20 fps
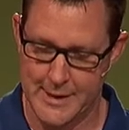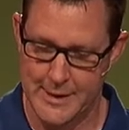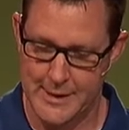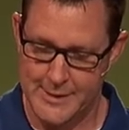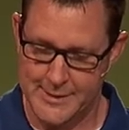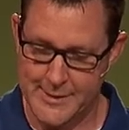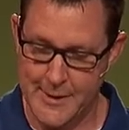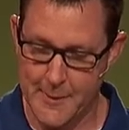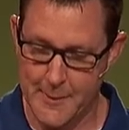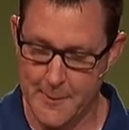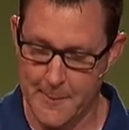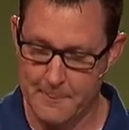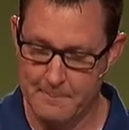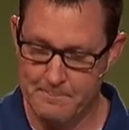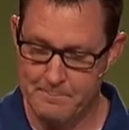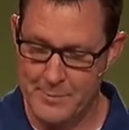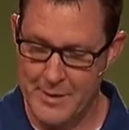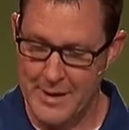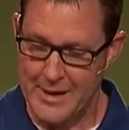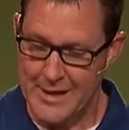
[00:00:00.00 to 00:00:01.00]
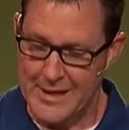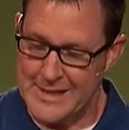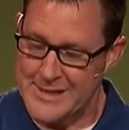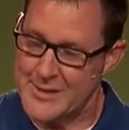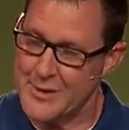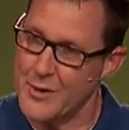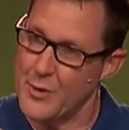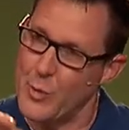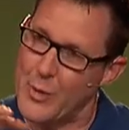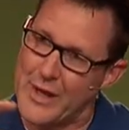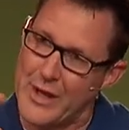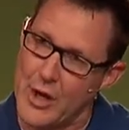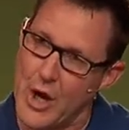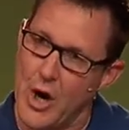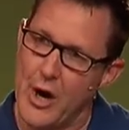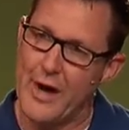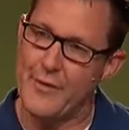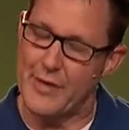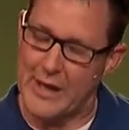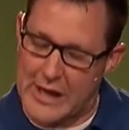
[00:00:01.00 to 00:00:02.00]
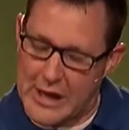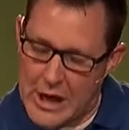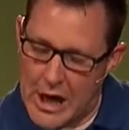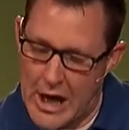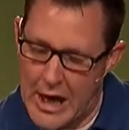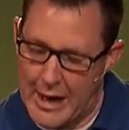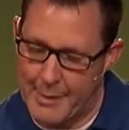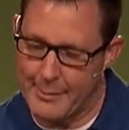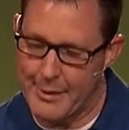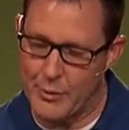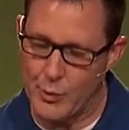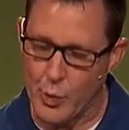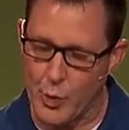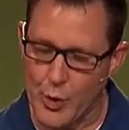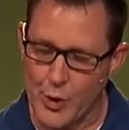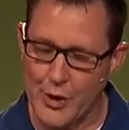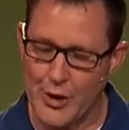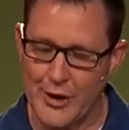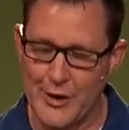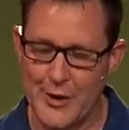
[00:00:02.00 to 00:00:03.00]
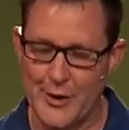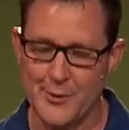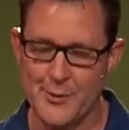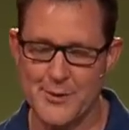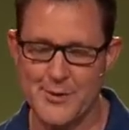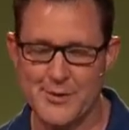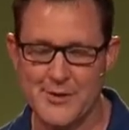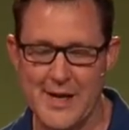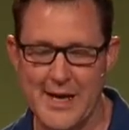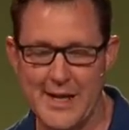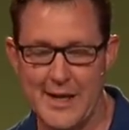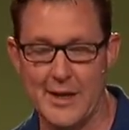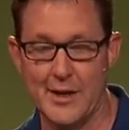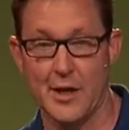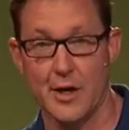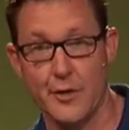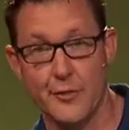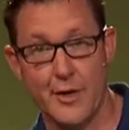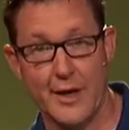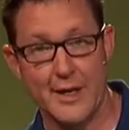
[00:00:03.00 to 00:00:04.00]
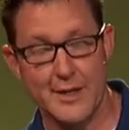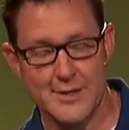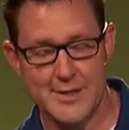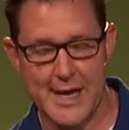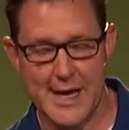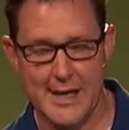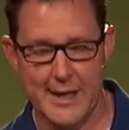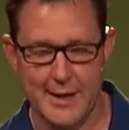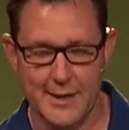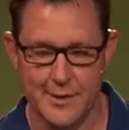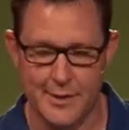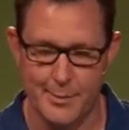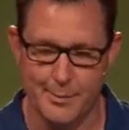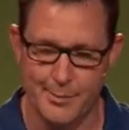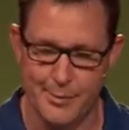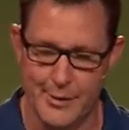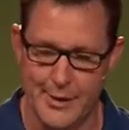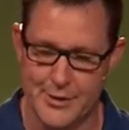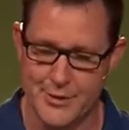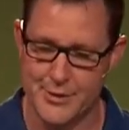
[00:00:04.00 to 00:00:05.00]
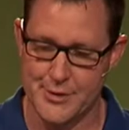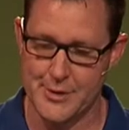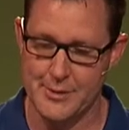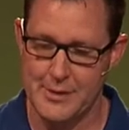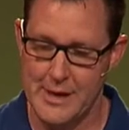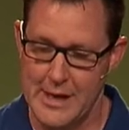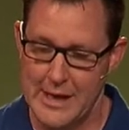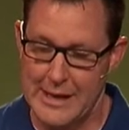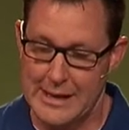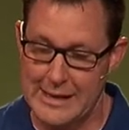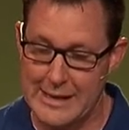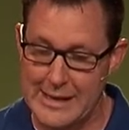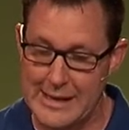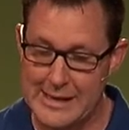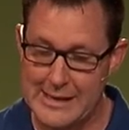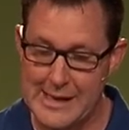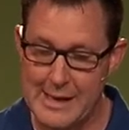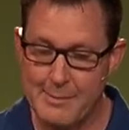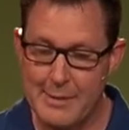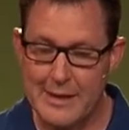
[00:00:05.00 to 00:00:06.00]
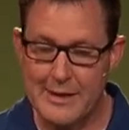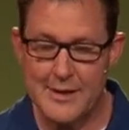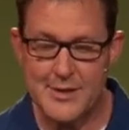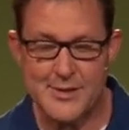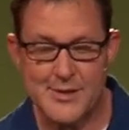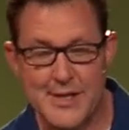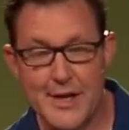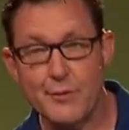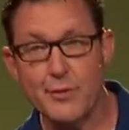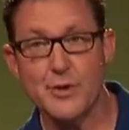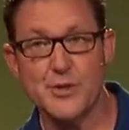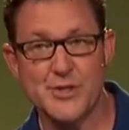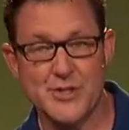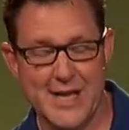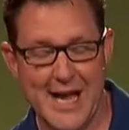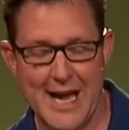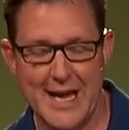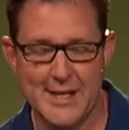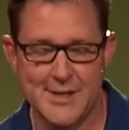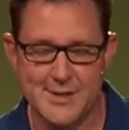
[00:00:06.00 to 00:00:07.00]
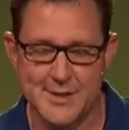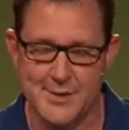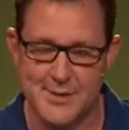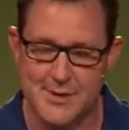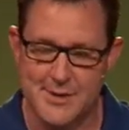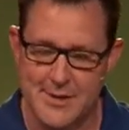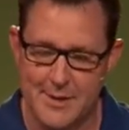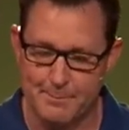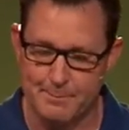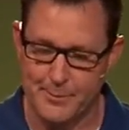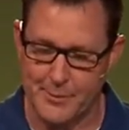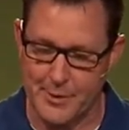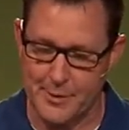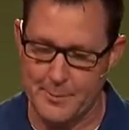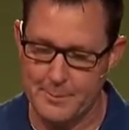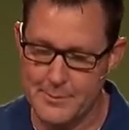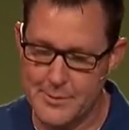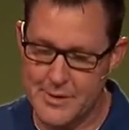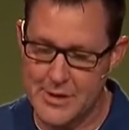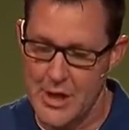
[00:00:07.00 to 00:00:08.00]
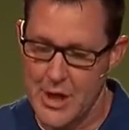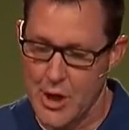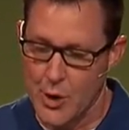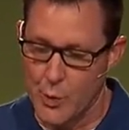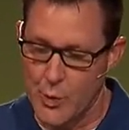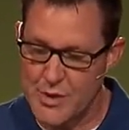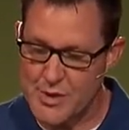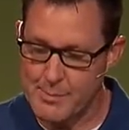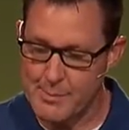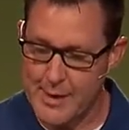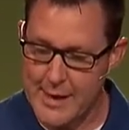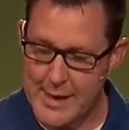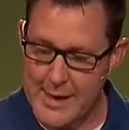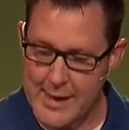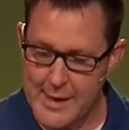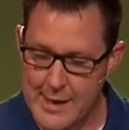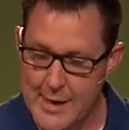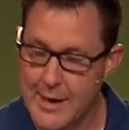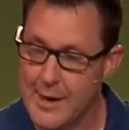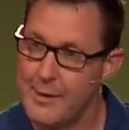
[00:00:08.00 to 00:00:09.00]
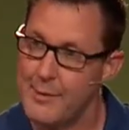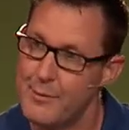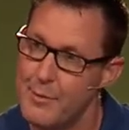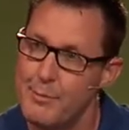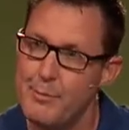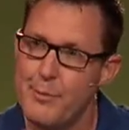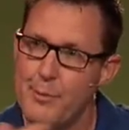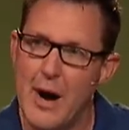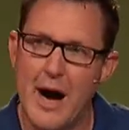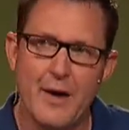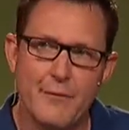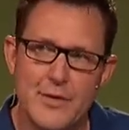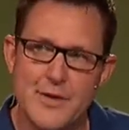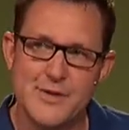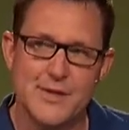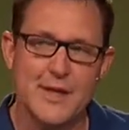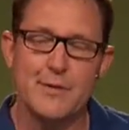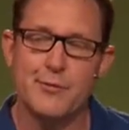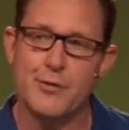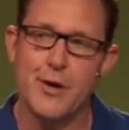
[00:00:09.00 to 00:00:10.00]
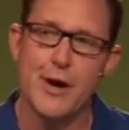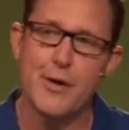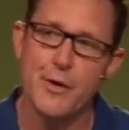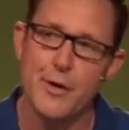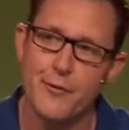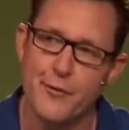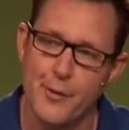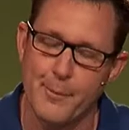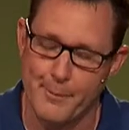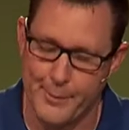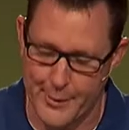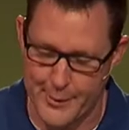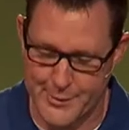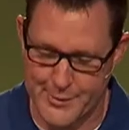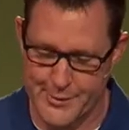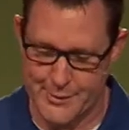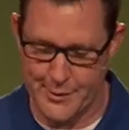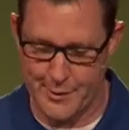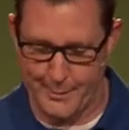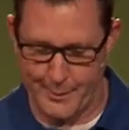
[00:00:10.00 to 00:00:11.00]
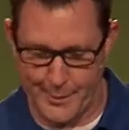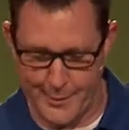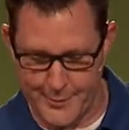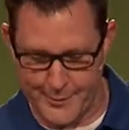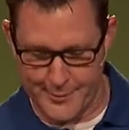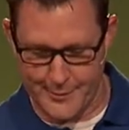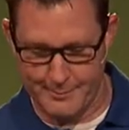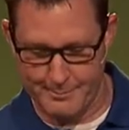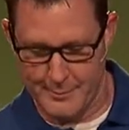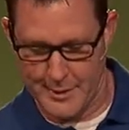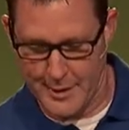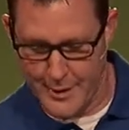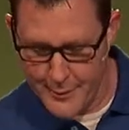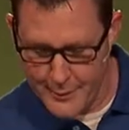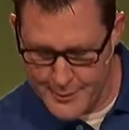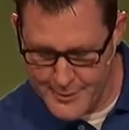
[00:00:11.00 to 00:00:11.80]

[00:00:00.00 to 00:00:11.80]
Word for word: So, so that we can all have a common working understanding of anxiety and depression, let me list several signs and symptoms, which may uh, obviously vary from person to person. Here